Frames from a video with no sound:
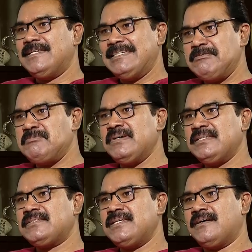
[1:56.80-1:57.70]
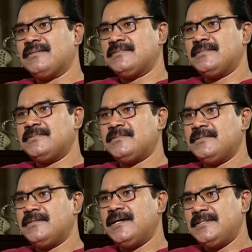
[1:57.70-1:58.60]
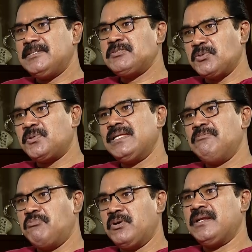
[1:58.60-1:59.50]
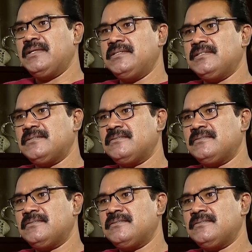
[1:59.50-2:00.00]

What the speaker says: legitimized the RSS and its role in modern India.